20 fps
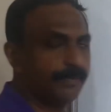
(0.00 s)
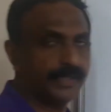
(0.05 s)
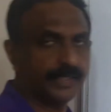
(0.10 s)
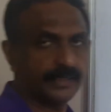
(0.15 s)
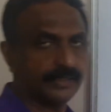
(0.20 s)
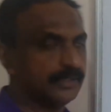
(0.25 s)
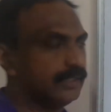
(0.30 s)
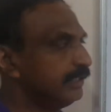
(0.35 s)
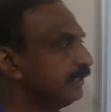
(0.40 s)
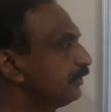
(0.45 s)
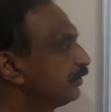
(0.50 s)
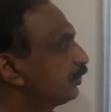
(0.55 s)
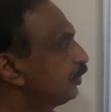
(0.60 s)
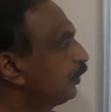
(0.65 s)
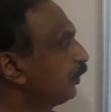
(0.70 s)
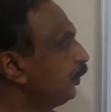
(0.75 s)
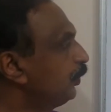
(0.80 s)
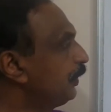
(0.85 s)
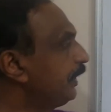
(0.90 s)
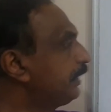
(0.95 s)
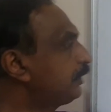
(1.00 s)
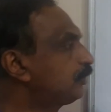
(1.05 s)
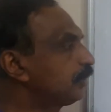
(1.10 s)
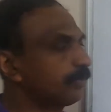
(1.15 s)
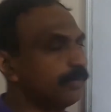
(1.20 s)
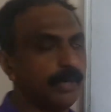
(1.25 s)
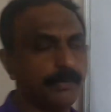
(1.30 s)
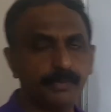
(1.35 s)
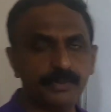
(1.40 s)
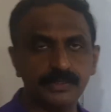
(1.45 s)
b. So you need to
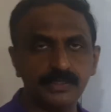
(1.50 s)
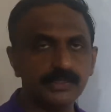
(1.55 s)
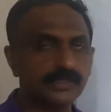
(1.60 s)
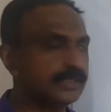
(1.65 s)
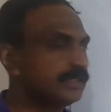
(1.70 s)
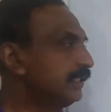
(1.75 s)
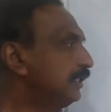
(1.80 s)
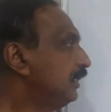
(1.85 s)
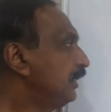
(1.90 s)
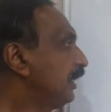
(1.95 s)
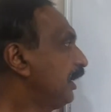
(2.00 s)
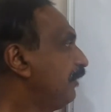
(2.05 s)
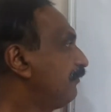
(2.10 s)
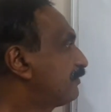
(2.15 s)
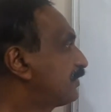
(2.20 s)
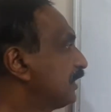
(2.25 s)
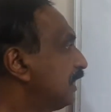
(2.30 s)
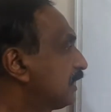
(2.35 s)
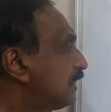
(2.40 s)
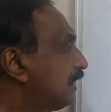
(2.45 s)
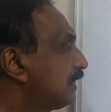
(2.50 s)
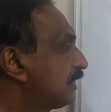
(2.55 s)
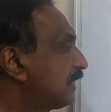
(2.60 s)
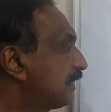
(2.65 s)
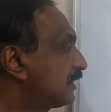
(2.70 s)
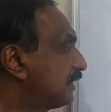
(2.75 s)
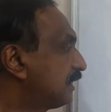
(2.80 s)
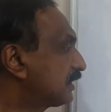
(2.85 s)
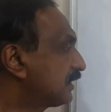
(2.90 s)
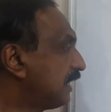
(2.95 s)
remember this. If circle
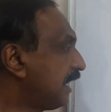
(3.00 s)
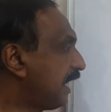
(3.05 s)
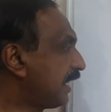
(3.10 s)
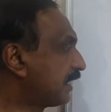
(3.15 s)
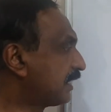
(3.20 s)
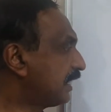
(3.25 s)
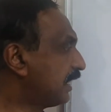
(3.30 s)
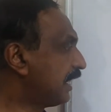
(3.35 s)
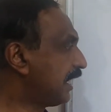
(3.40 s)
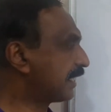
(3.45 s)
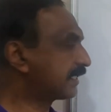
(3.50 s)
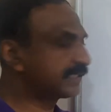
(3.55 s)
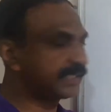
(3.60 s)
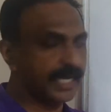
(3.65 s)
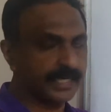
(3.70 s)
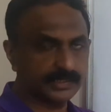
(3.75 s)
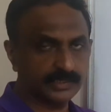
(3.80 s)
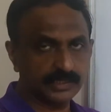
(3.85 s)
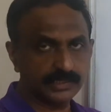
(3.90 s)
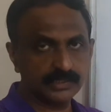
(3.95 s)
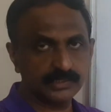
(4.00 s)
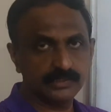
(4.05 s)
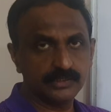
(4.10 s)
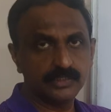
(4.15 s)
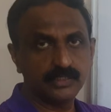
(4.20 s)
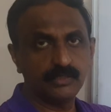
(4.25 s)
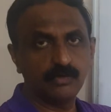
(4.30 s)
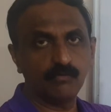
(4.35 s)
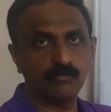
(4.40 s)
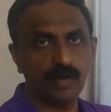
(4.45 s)
touches x-axis,
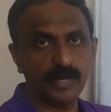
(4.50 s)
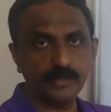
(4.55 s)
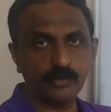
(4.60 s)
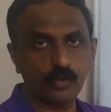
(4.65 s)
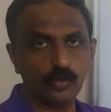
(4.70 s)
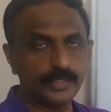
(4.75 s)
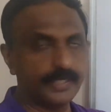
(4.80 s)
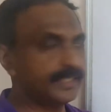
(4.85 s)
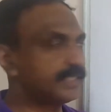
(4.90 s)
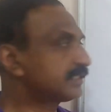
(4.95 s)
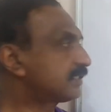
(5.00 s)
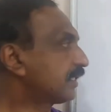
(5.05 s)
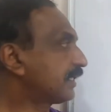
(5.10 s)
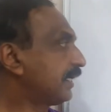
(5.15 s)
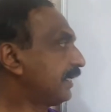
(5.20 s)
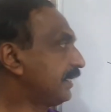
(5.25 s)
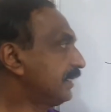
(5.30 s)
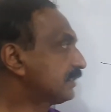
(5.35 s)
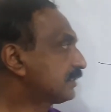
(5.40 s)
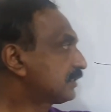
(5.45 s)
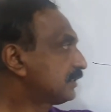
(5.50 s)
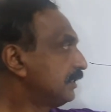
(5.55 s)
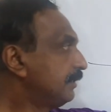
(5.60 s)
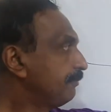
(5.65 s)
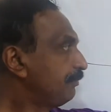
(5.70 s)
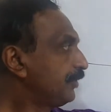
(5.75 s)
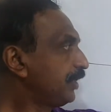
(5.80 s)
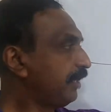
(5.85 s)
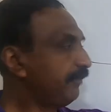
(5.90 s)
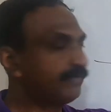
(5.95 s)
y-coordinate is the radius.
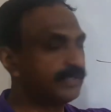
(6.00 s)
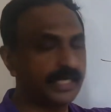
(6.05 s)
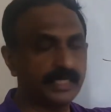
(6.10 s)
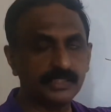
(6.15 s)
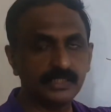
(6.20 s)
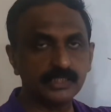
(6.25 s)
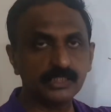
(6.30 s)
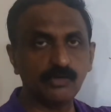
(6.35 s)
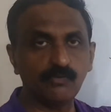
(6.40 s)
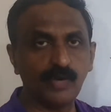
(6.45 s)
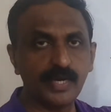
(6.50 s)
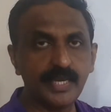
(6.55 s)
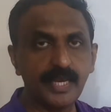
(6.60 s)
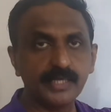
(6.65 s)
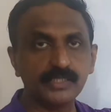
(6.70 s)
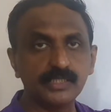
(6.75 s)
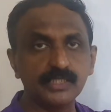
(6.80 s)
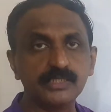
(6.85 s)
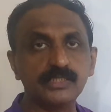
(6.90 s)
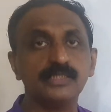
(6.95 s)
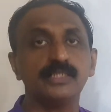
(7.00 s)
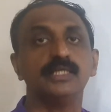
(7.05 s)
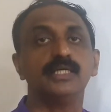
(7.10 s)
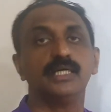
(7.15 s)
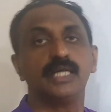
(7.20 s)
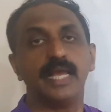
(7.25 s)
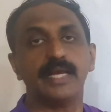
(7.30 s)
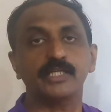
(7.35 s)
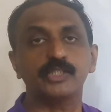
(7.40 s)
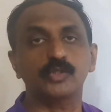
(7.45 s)
If it touches the y-axis,
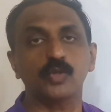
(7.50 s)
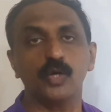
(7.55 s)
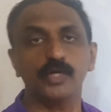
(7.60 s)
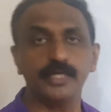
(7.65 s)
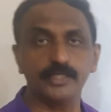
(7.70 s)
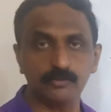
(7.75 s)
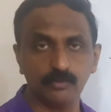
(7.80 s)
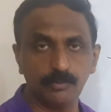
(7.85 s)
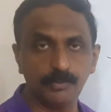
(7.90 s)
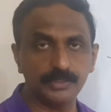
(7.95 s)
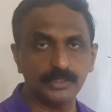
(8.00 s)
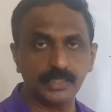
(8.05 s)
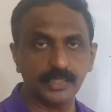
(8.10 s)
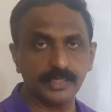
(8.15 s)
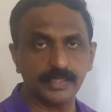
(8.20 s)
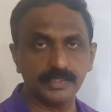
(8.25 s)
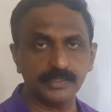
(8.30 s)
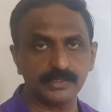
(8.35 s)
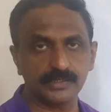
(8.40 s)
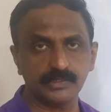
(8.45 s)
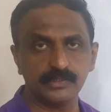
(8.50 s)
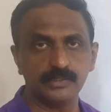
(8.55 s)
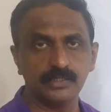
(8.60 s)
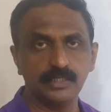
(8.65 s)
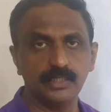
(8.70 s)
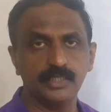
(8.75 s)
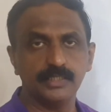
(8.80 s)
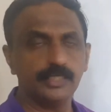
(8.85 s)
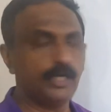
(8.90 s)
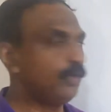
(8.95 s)
x-coordinate will be the radius.
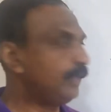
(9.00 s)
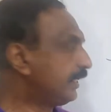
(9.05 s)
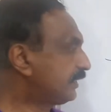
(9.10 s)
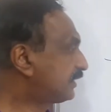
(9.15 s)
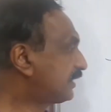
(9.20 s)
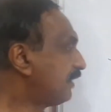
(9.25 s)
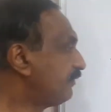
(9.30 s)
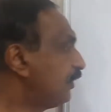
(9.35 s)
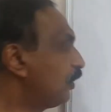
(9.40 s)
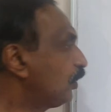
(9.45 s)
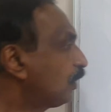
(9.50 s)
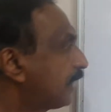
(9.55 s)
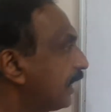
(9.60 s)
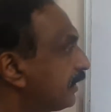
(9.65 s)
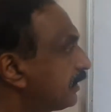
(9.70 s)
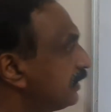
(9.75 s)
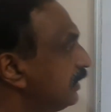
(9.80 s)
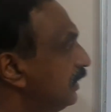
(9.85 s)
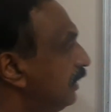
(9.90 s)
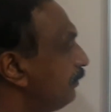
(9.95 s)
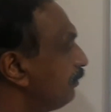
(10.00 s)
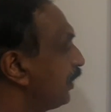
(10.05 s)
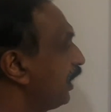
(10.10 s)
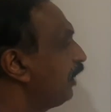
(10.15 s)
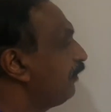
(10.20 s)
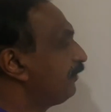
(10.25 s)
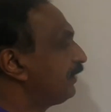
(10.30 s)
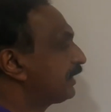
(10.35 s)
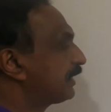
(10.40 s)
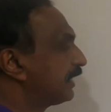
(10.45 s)
Now let's have a look at if